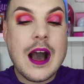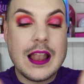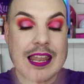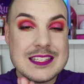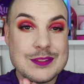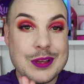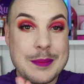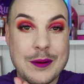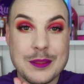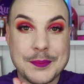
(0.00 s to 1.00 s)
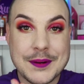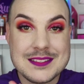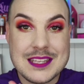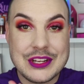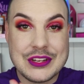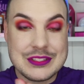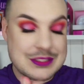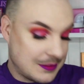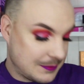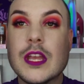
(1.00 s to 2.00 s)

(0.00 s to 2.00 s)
Let's talk about all the products I used.